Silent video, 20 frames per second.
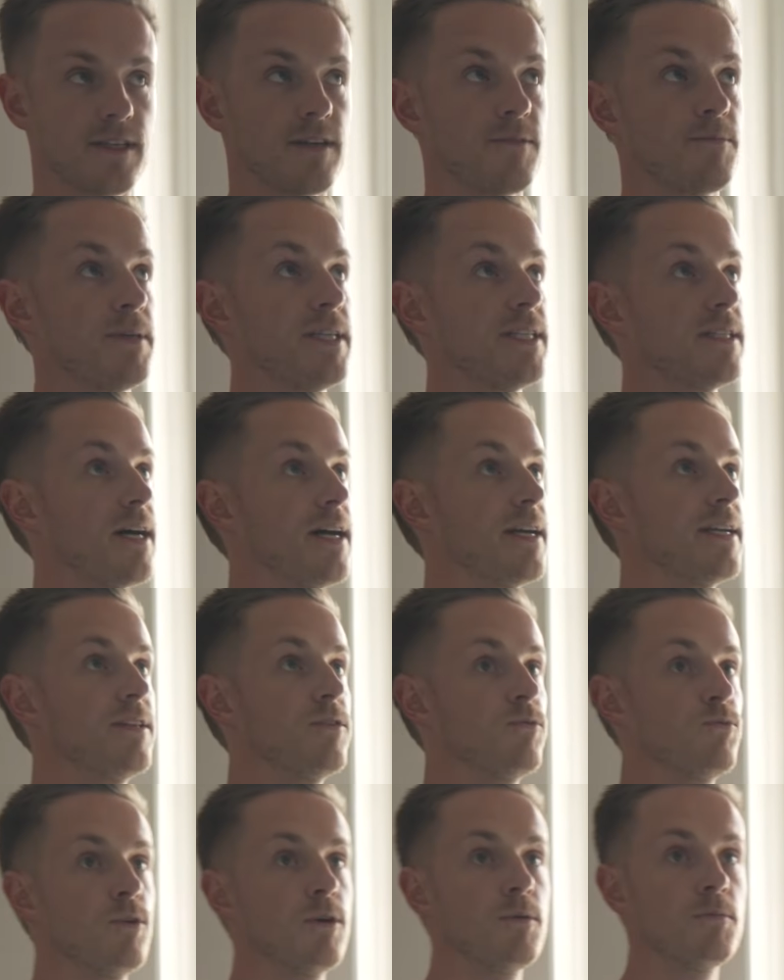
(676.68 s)
that have been done in
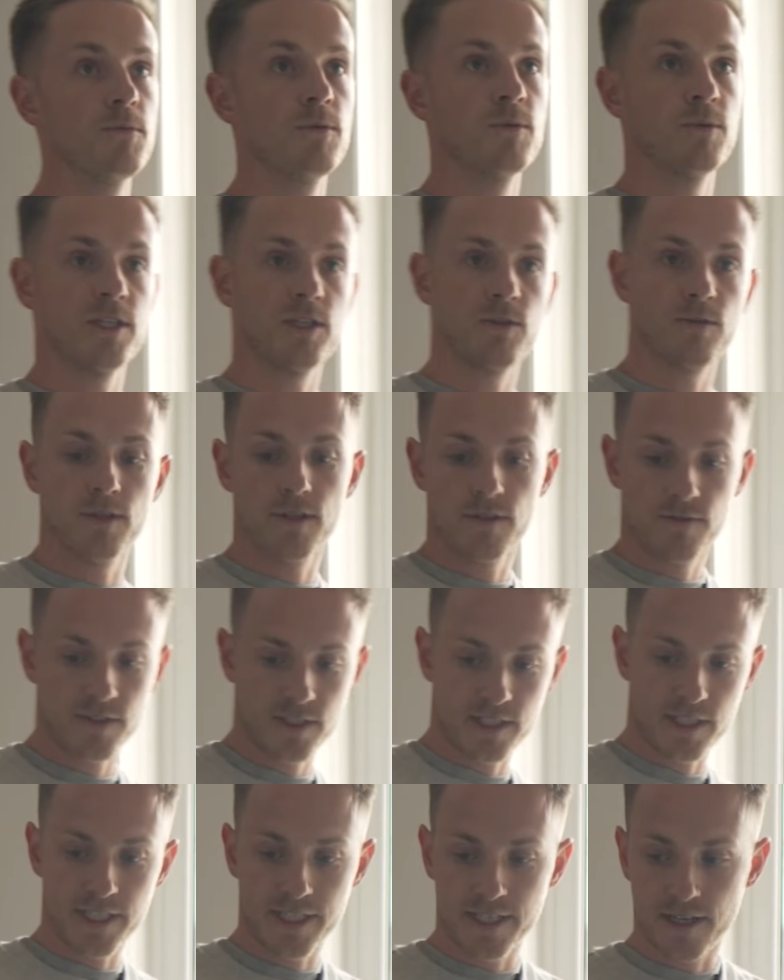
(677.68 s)
the room, which we'll
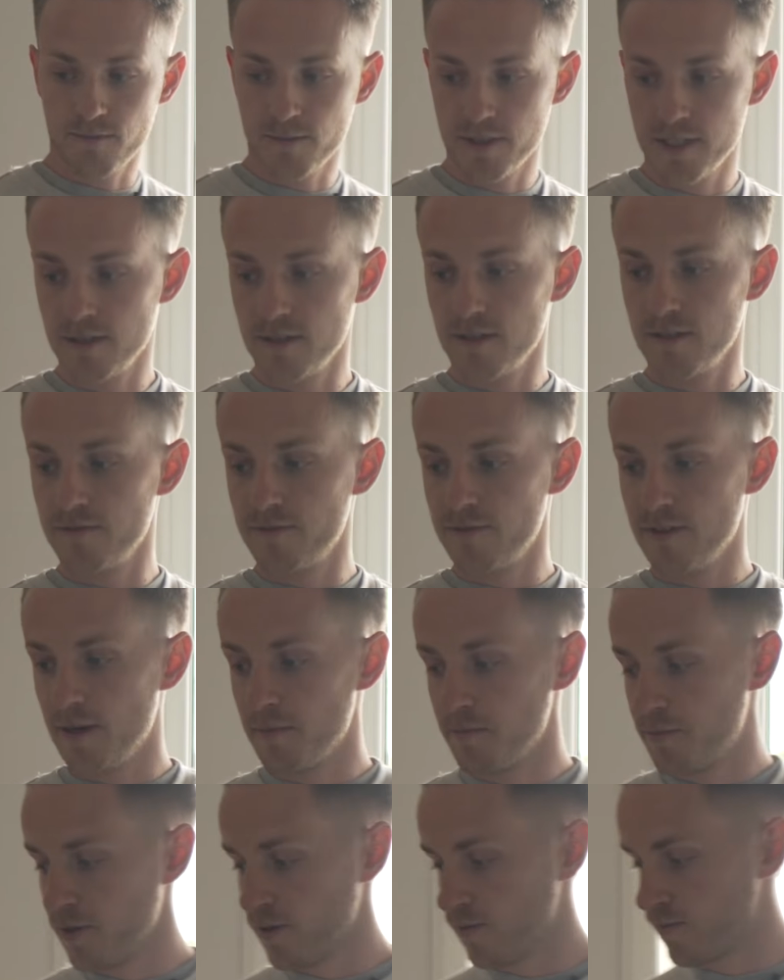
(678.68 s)
obviously get rid of
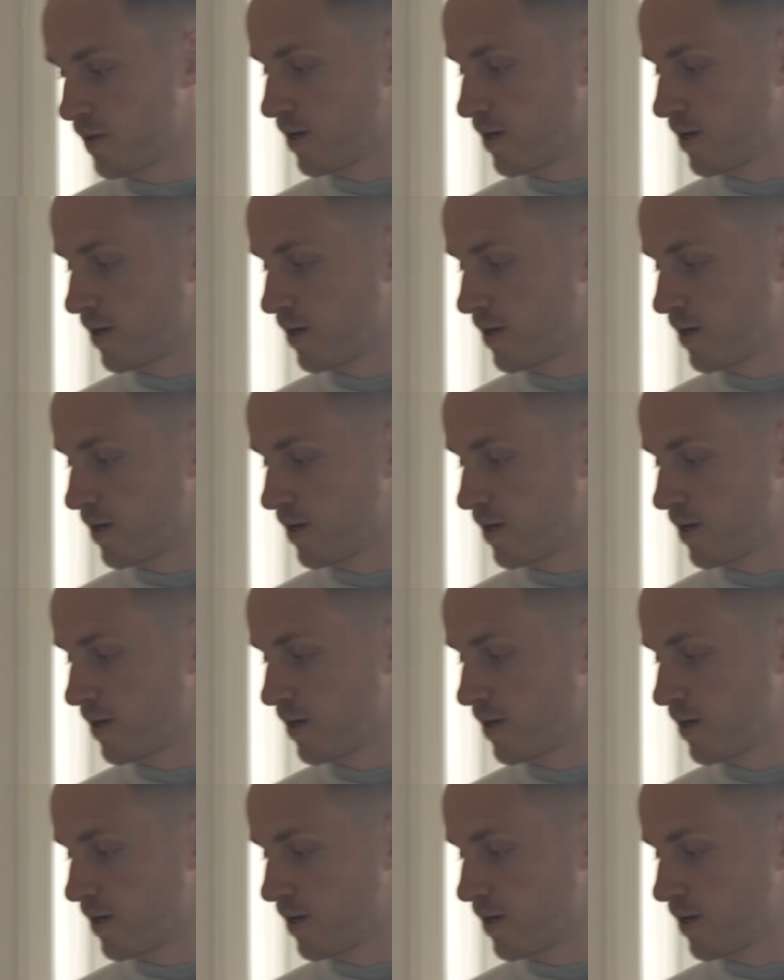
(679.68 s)
and put